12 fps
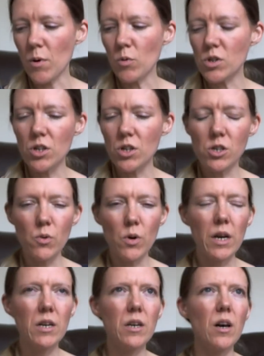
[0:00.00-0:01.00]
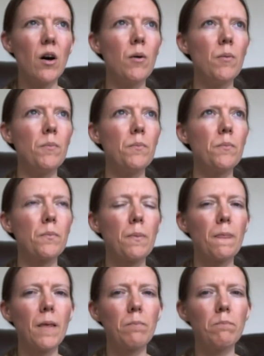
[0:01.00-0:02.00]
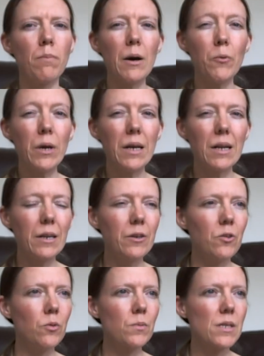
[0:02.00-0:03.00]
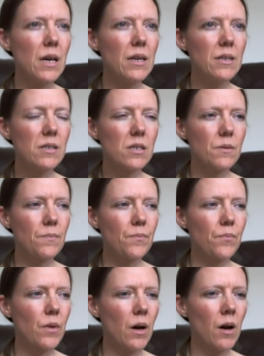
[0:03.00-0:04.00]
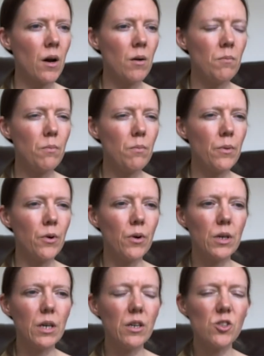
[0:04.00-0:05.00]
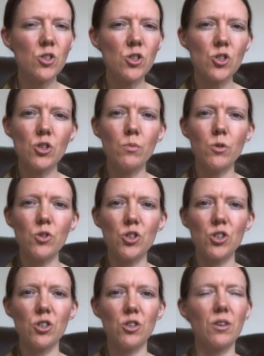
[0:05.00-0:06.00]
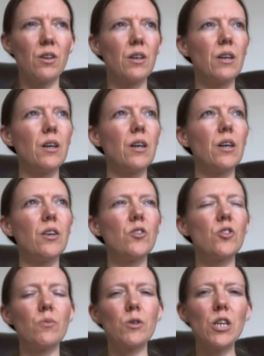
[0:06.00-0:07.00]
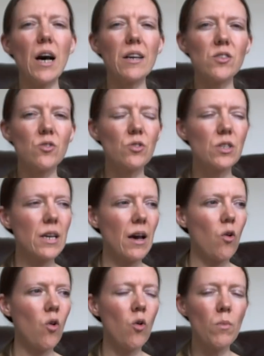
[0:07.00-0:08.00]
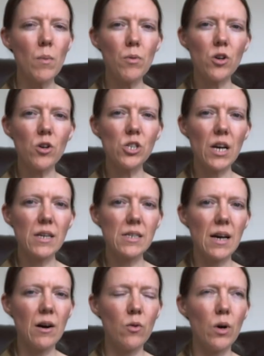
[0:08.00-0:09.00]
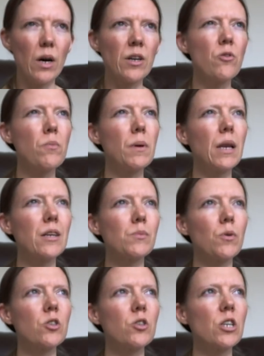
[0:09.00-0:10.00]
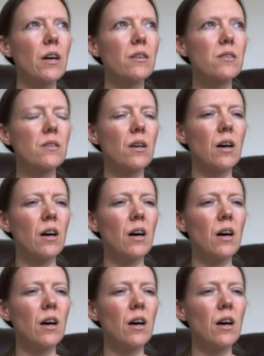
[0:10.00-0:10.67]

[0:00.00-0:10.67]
I was gonna do a bi-weekly update, but it's just too much hassle to get all my projects out. I know there'd be less projects.